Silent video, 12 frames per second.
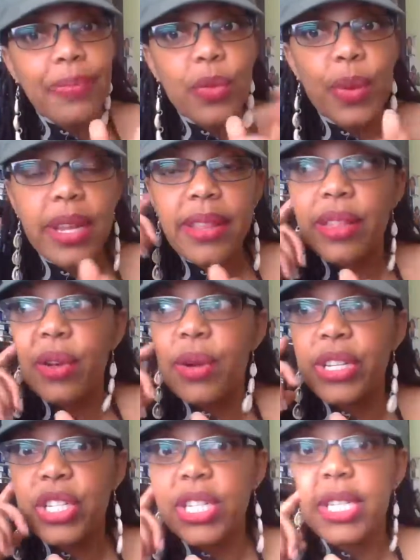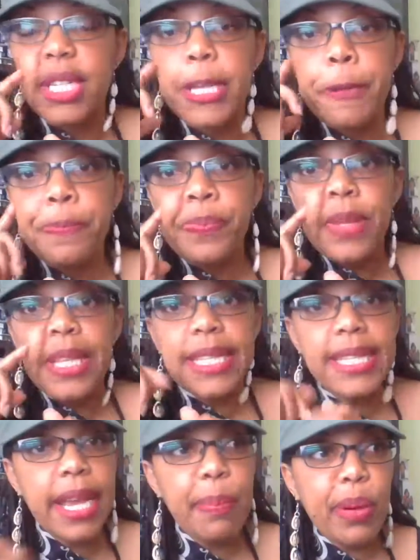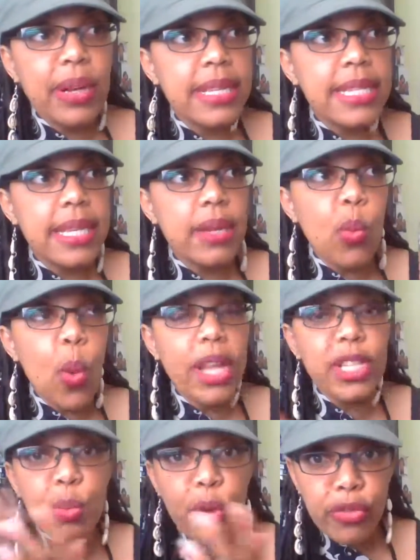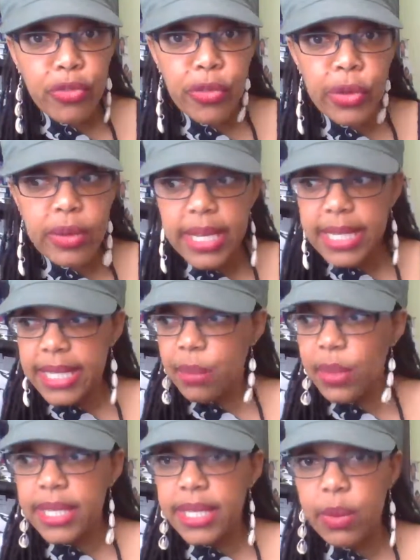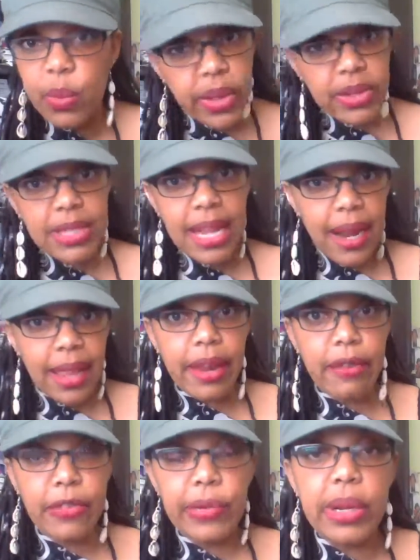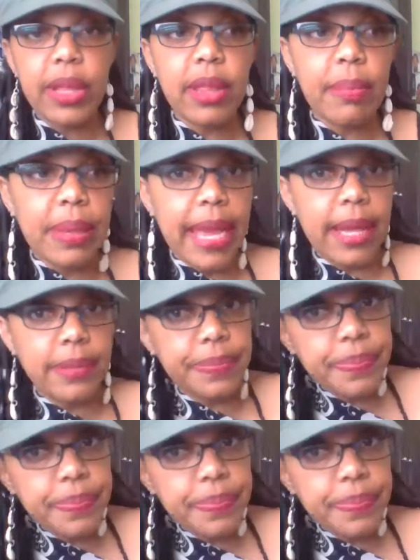One of the other questions. Let's say a person wants more fruit because someone said, well, there's not a lot of fruit on the plan.